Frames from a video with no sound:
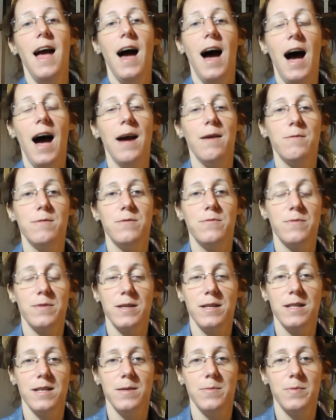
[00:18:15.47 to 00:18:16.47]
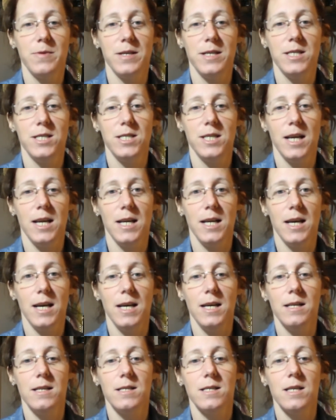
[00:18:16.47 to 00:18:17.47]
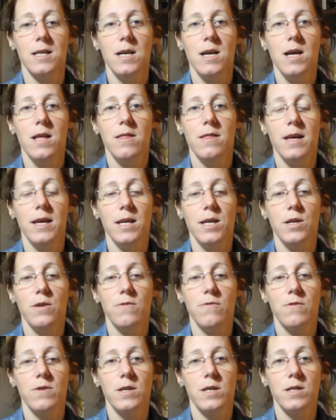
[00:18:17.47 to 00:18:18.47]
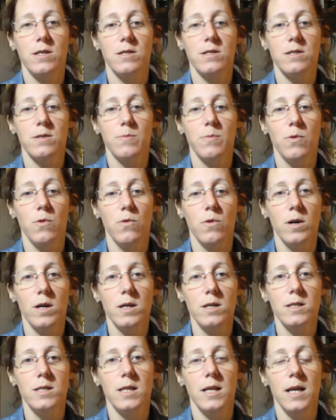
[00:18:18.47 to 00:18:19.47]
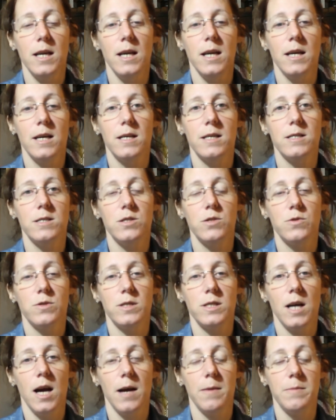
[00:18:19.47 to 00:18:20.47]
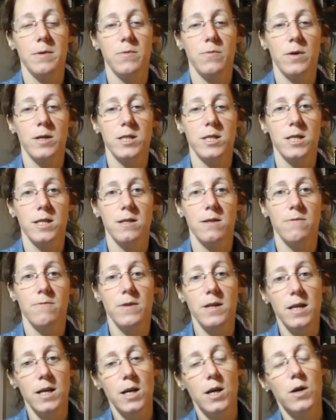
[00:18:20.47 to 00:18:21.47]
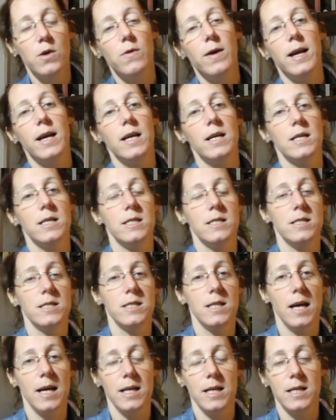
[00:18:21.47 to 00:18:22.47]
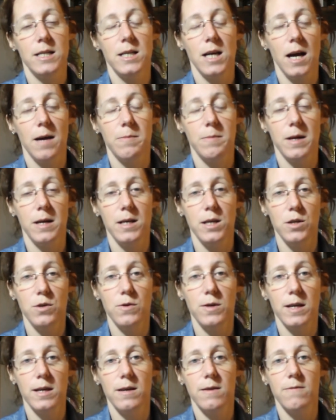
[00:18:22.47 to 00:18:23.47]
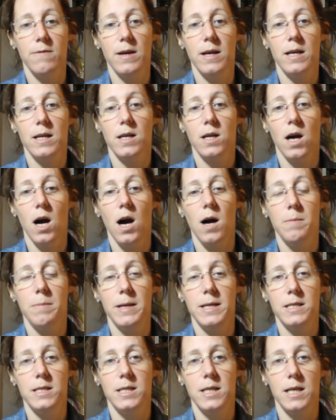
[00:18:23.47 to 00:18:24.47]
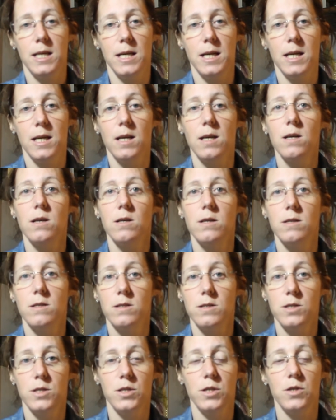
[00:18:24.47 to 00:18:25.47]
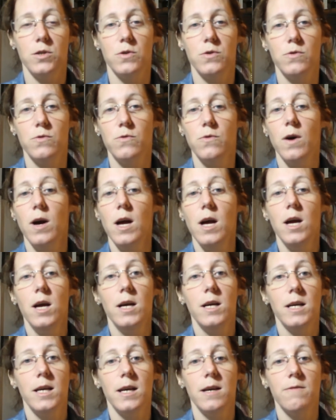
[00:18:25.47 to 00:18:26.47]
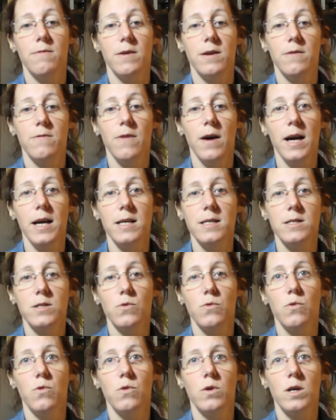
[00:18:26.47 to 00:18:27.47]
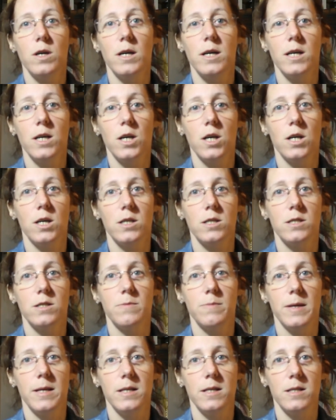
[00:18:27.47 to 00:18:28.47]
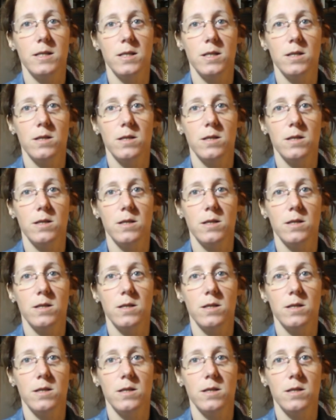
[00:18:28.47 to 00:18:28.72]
I would really appreciate it. Thank you for your support and your time in watching the video, and any time that you give in commenting to give advice or encouragement.